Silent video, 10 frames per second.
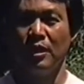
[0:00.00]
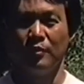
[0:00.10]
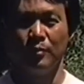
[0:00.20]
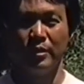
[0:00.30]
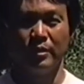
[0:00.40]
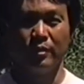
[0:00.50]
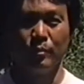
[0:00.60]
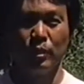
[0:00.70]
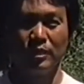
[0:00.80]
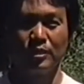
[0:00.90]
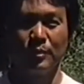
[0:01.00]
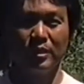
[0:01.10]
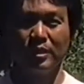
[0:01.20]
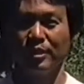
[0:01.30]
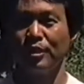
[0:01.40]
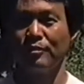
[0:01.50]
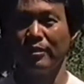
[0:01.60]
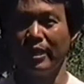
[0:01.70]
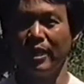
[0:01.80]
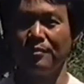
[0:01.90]
I've been there approximately a year and
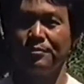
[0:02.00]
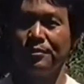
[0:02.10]
a half.